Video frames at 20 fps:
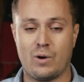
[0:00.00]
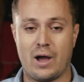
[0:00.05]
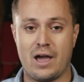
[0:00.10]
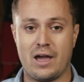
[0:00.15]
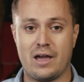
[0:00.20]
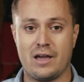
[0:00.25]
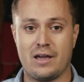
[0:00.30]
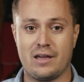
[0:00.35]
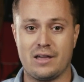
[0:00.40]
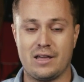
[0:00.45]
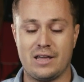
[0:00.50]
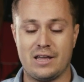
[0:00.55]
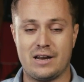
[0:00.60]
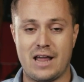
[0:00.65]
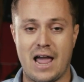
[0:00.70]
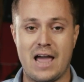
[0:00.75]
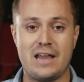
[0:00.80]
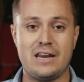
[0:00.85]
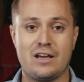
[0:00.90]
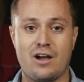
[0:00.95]
way in
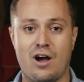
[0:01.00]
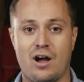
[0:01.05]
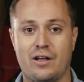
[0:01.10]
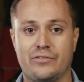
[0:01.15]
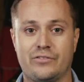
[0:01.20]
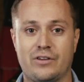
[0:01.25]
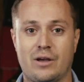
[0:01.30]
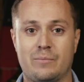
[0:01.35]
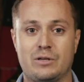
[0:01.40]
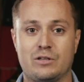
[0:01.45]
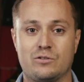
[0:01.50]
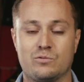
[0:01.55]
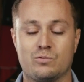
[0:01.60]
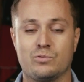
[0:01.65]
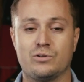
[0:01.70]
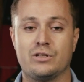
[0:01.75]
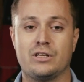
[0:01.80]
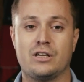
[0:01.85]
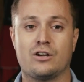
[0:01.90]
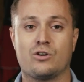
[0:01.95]
any concept. It's
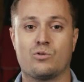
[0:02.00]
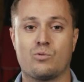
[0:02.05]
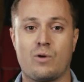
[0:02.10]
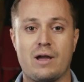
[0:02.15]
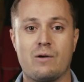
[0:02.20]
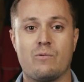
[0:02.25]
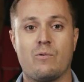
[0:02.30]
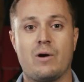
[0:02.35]
really a great